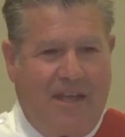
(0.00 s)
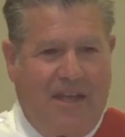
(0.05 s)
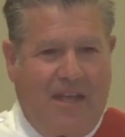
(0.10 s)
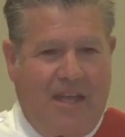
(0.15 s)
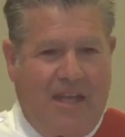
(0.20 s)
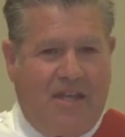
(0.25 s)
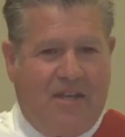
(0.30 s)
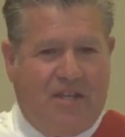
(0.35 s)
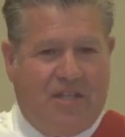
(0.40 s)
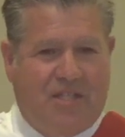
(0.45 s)

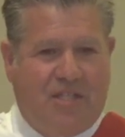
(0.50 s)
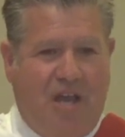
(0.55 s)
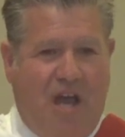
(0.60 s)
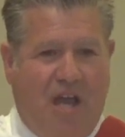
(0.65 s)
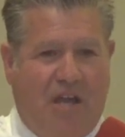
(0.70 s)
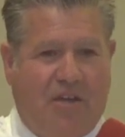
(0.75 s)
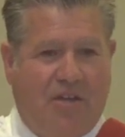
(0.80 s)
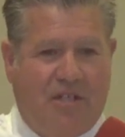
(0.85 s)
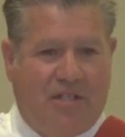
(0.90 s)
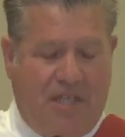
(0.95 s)
in a
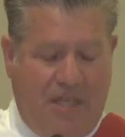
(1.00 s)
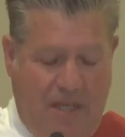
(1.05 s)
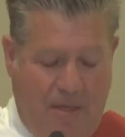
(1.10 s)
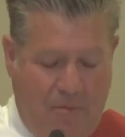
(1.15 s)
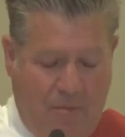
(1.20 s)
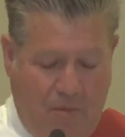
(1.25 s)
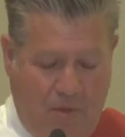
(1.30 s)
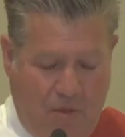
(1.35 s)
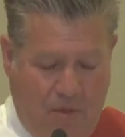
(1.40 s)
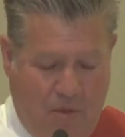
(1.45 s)
soccer
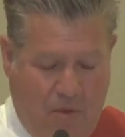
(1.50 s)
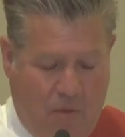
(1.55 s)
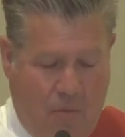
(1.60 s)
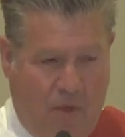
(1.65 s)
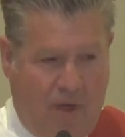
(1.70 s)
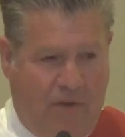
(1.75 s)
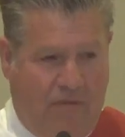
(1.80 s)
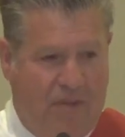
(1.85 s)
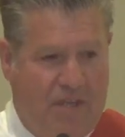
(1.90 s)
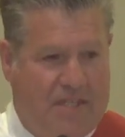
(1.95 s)
team,
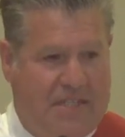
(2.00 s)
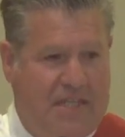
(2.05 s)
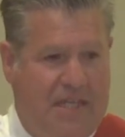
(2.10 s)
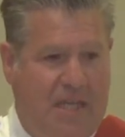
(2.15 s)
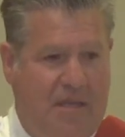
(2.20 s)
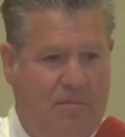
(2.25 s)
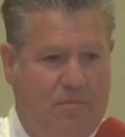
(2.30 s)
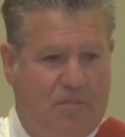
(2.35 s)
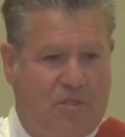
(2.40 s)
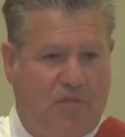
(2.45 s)
whenever the
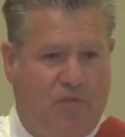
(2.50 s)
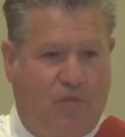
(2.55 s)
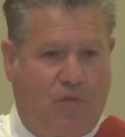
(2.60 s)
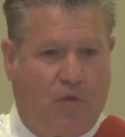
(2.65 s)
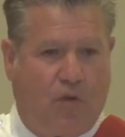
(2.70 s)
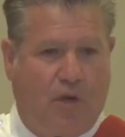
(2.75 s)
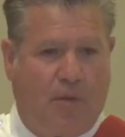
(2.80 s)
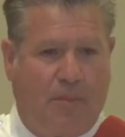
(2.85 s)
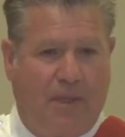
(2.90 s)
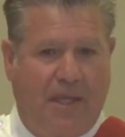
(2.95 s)
team's
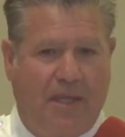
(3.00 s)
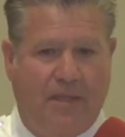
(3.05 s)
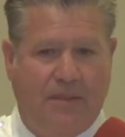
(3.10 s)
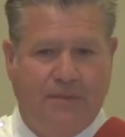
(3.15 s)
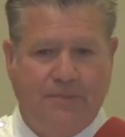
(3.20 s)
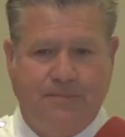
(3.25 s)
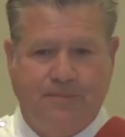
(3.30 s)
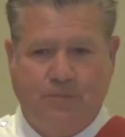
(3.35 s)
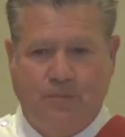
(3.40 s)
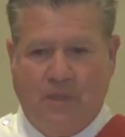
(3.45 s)
forming
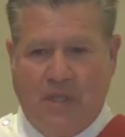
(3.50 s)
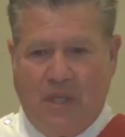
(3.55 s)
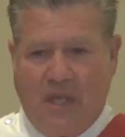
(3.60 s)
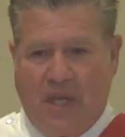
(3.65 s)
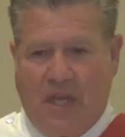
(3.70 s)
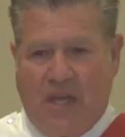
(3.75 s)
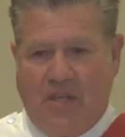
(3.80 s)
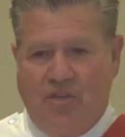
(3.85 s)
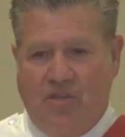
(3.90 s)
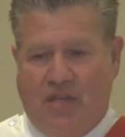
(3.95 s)

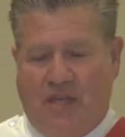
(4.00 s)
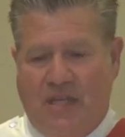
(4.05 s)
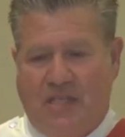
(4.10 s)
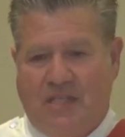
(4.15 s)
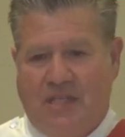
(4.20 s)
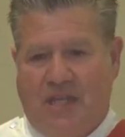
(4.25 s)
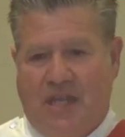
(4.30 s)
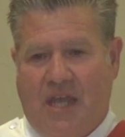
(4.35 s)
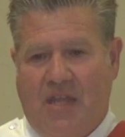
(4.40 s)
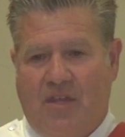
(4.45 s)
and you get
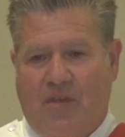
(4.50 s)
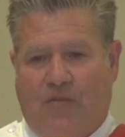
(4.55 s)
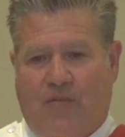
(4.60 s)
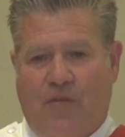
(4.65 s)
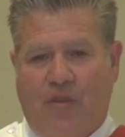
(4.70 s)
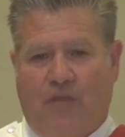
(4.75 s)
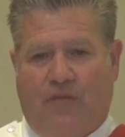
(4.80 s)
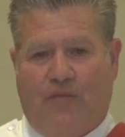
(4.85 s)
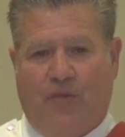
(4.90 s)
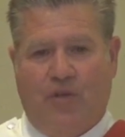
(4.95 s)
together for
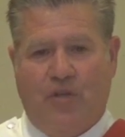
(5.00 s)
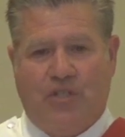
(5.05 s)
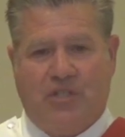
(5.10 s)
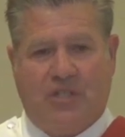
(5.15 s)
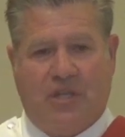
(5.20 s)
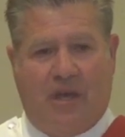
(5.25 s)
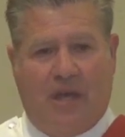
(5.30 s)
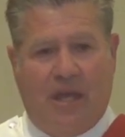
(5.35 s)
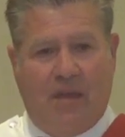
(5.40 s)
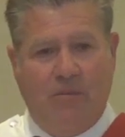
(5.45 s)
the first
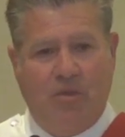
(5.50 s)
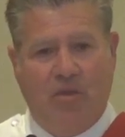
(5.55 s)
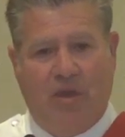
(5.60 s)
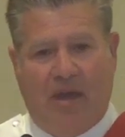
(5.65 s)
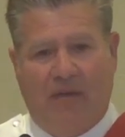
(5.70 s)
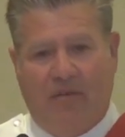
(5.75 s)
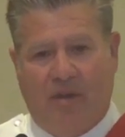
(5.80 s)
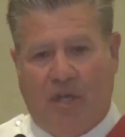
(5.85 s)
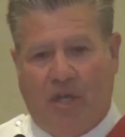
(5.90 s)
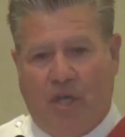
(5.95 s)
time, you
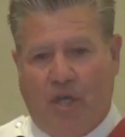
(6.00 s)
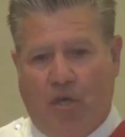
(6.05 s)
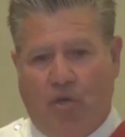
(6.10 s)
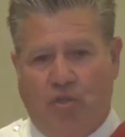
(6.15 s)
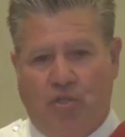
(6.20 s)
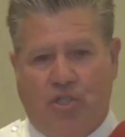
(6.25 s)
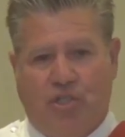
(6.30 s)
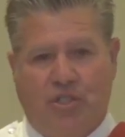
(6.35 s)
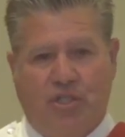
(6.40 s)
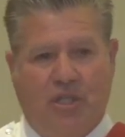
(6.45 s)
have a
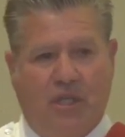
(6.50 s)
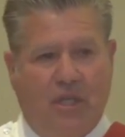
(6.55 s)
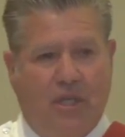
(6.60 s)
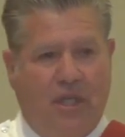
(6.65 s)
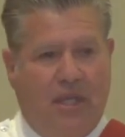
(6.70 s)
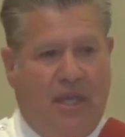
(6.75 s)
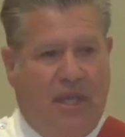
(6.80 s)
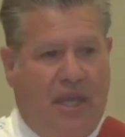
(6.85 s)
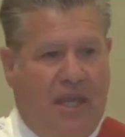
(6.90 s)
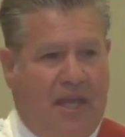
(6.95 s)
coach.
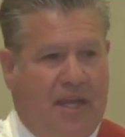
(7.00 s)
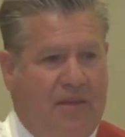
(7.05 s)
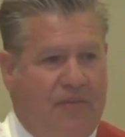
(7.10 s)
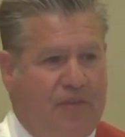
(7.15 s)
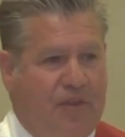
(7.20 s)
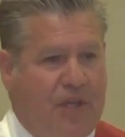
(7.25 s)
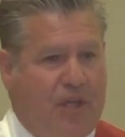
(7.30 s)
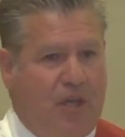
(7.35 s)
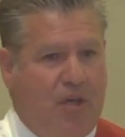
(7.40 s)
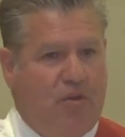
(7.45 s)
And if
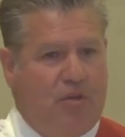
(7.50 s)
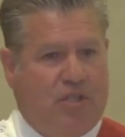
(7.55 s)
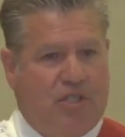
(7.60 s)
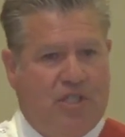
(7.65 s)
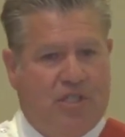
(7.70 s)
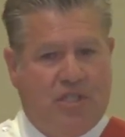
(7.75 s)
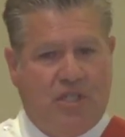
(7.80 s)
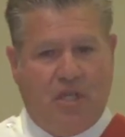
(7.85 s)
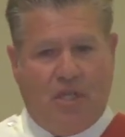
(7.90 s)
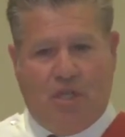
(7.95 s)
the coach
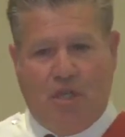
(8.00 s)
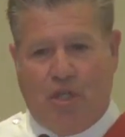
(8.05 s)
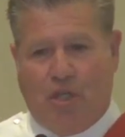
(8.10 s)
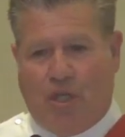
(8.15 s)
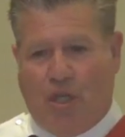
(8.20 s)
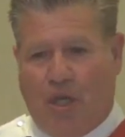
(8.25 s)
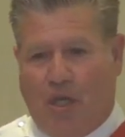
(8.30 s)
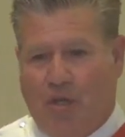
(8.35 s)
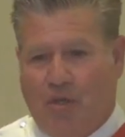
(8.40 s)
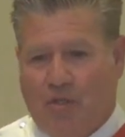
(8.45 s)
is a good
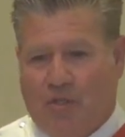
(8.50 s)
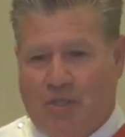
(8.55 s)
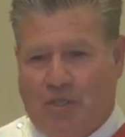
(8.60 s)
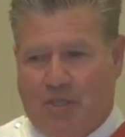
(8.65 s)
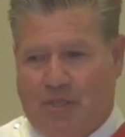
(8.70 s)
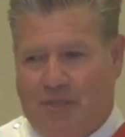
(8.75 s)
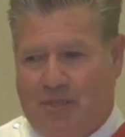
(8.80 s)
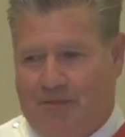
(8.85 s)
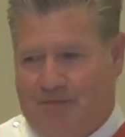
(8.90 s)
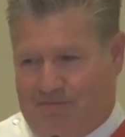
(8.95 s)

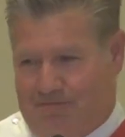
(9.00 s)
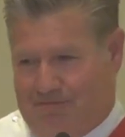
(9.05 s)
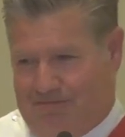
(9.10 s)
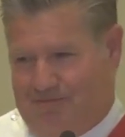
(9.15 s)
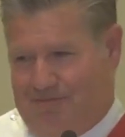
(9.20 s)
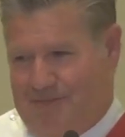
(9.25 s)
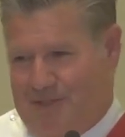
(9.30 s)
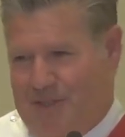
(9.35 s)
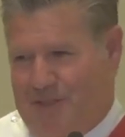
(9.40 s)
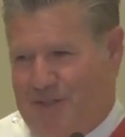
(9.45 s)
coach,
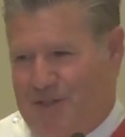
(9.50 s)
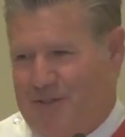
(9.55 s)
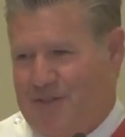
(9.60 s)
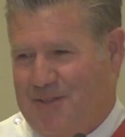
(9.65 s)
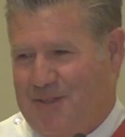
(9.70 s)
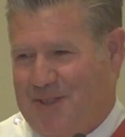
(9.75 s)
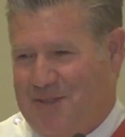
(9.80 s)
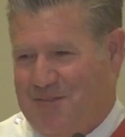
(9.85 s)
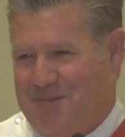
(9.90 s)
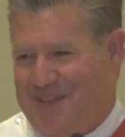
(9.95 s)
you know,
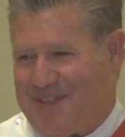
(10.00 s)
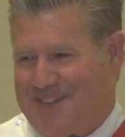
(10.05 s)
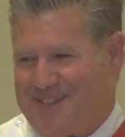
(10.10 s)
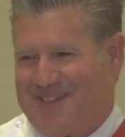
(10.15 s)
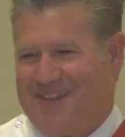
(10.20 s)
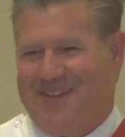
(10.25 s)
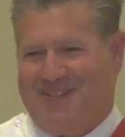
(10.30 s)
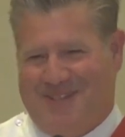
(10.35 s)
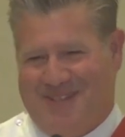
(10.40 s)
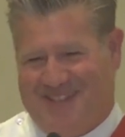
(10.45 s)
like me,
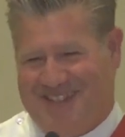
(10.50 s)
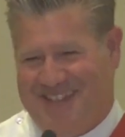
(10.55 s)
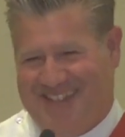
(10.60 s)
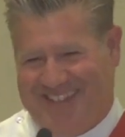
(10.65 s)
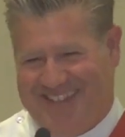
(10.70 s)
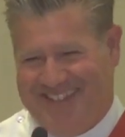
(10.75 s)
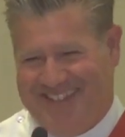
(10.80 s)
no, I'm just kidding.